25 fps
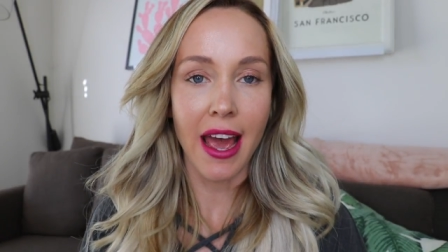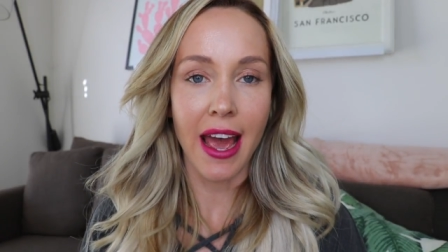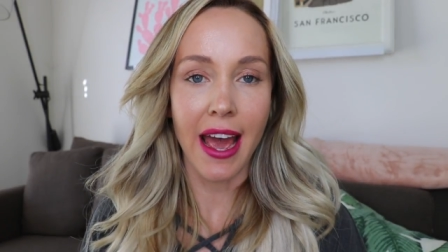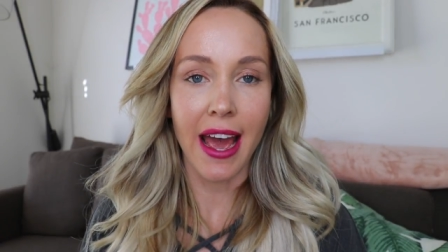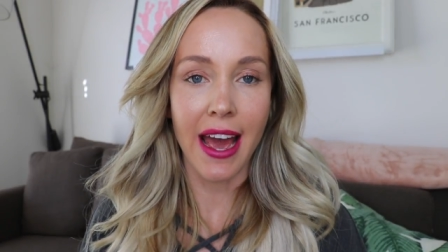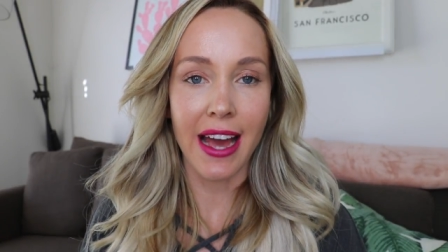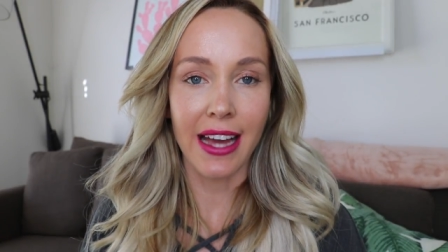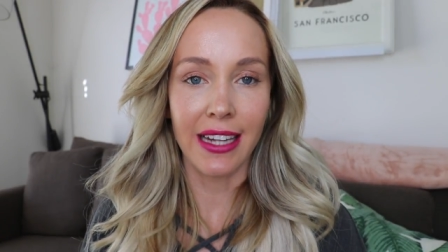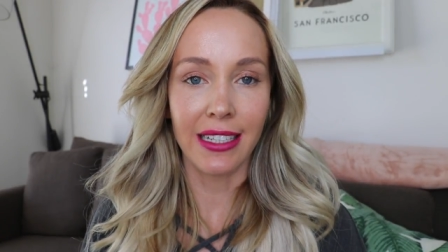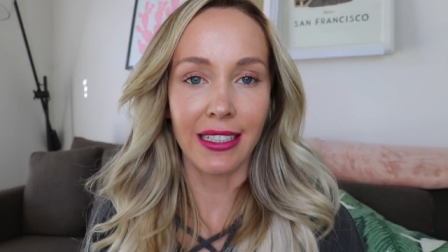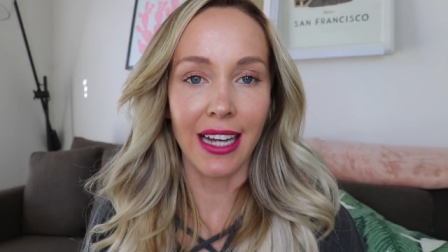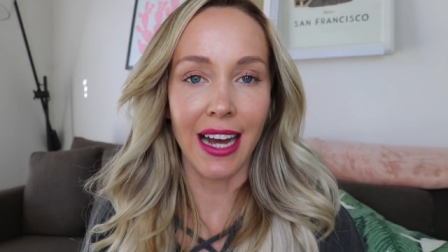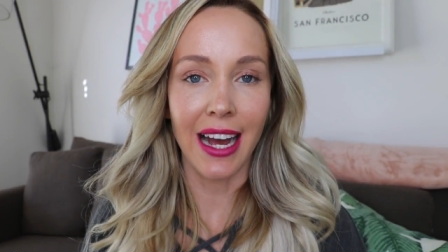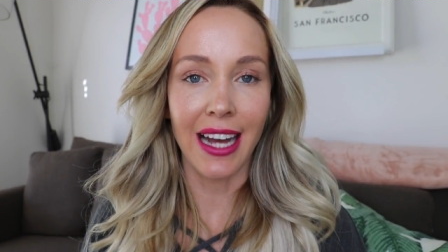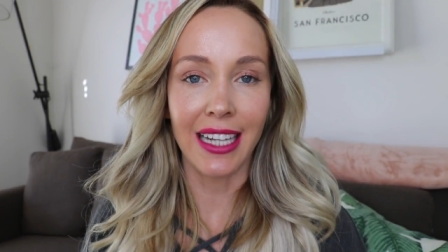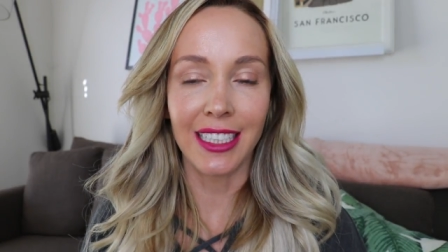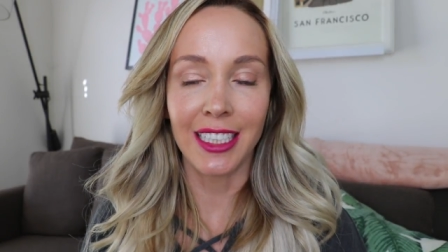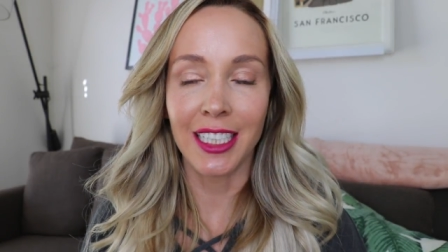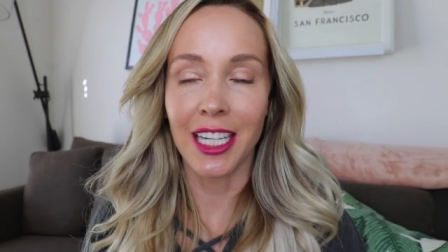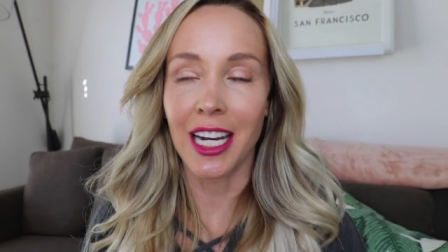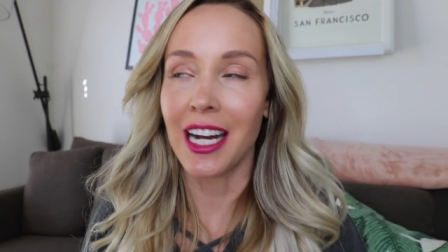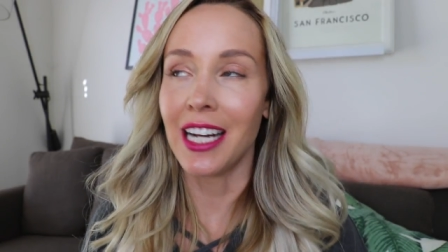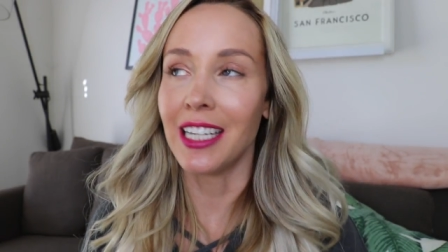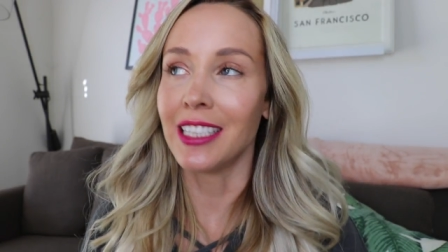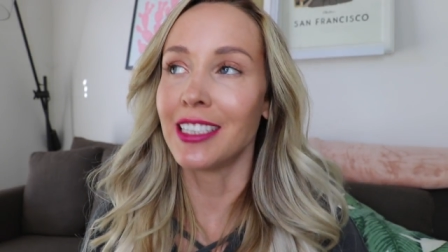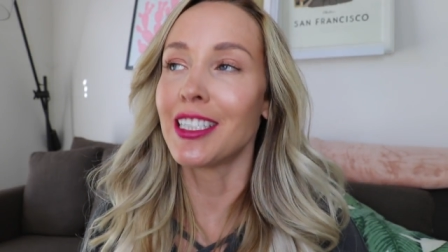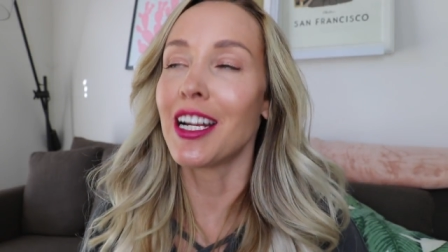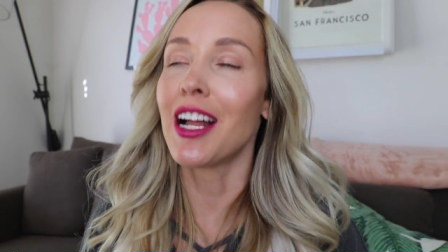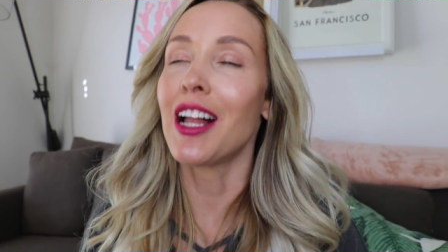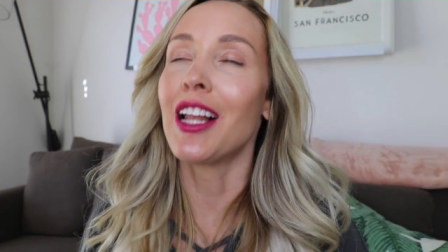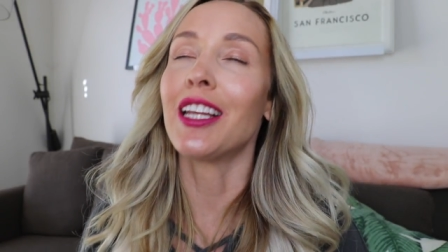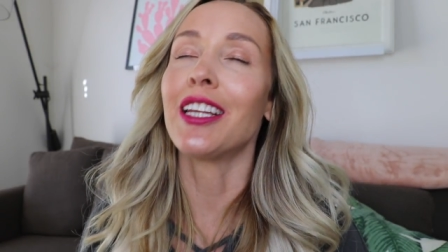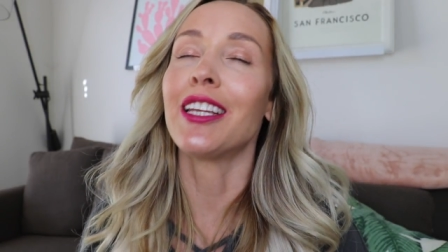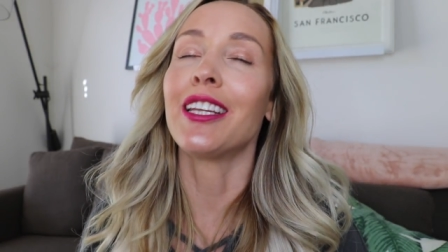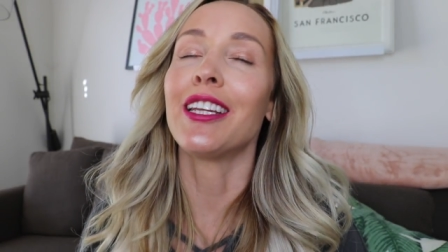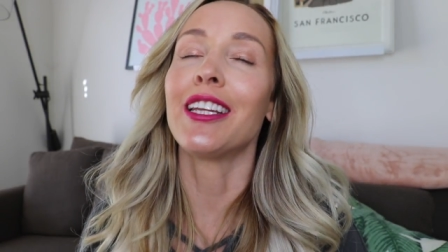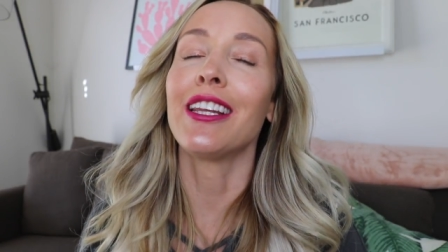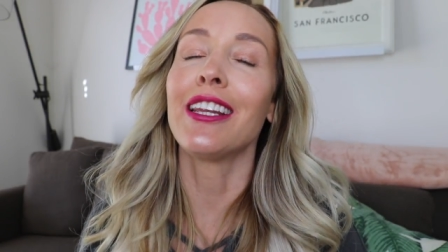And I just
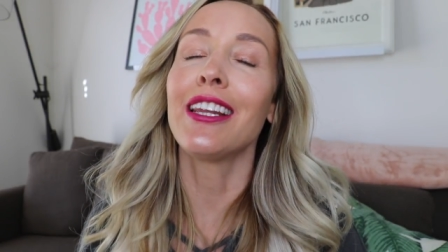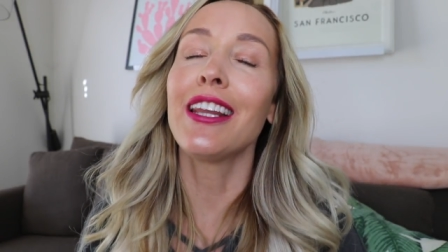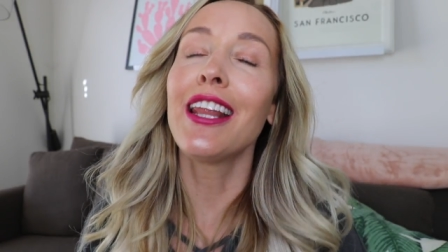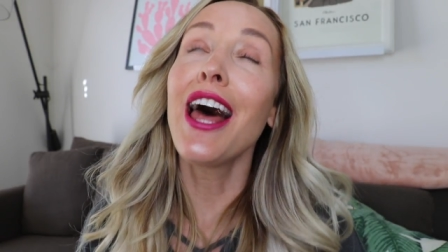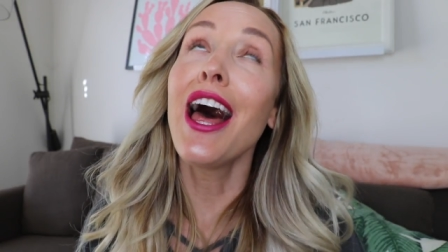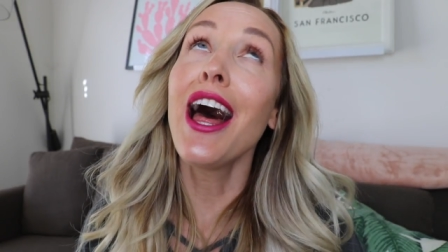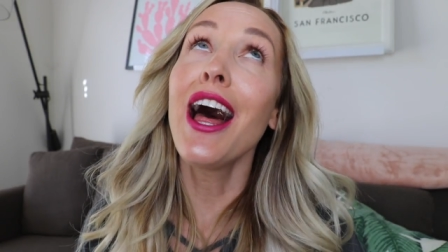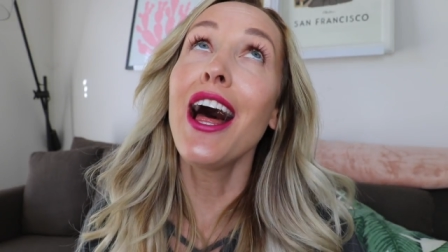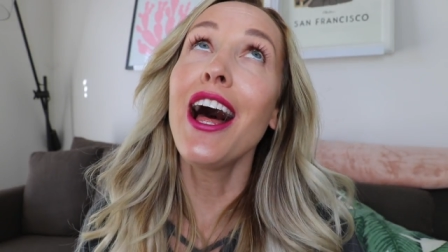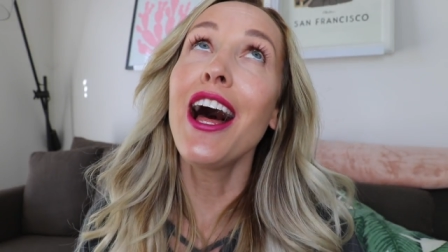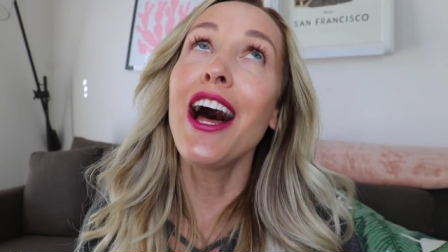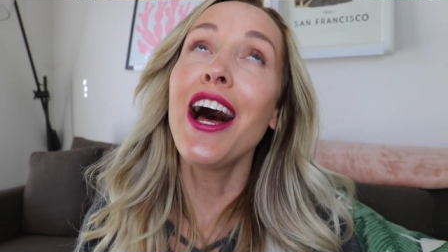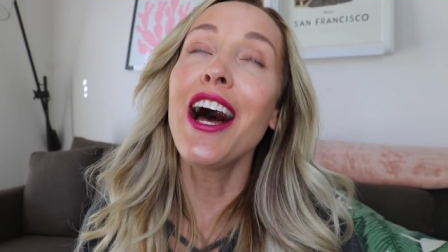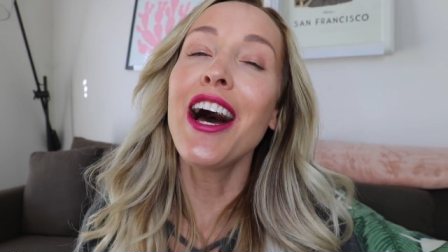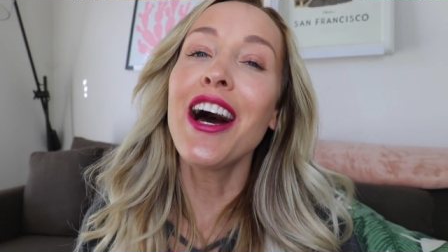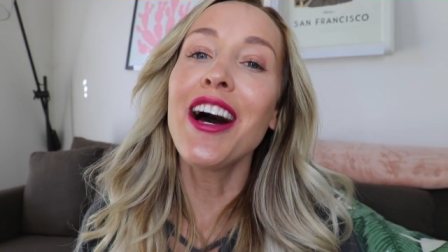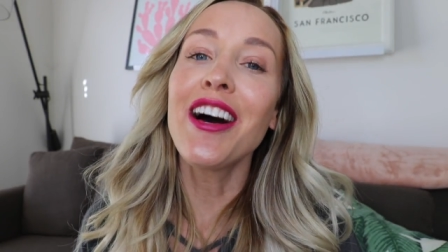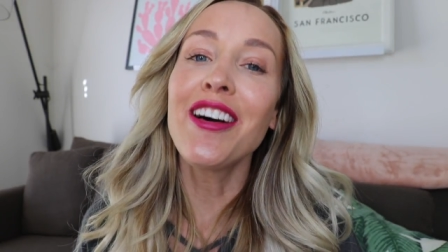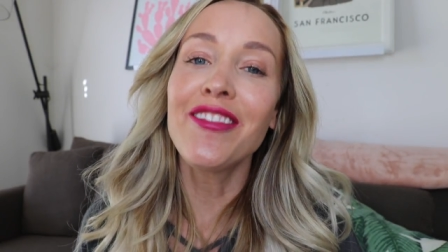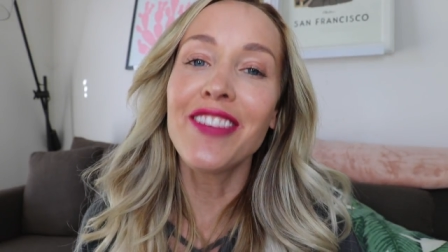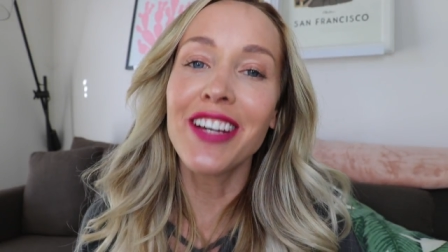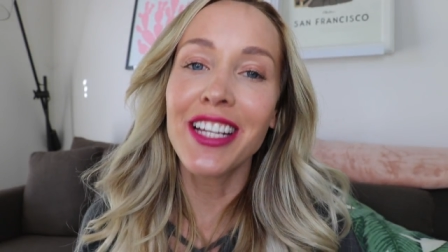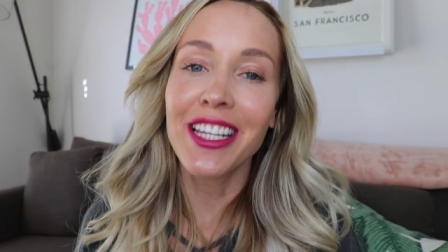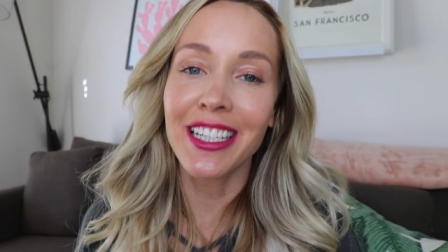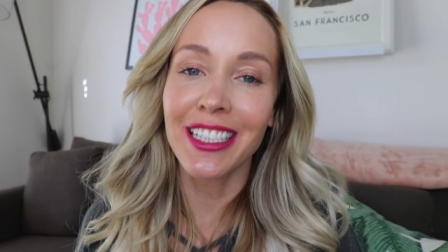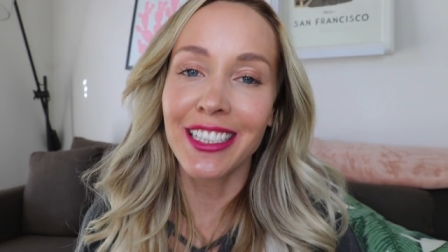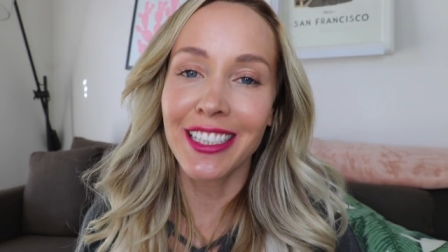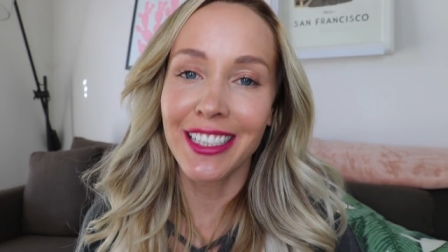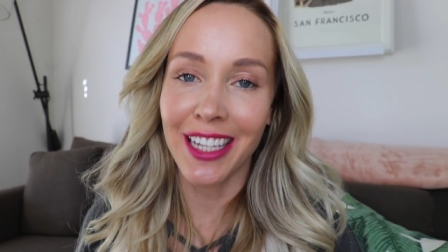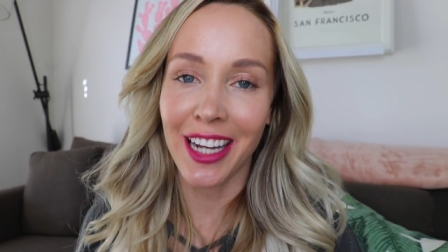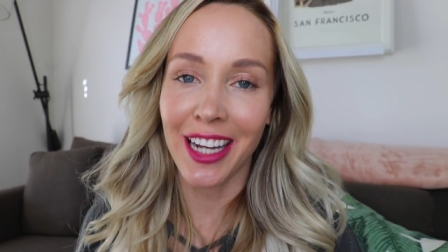love this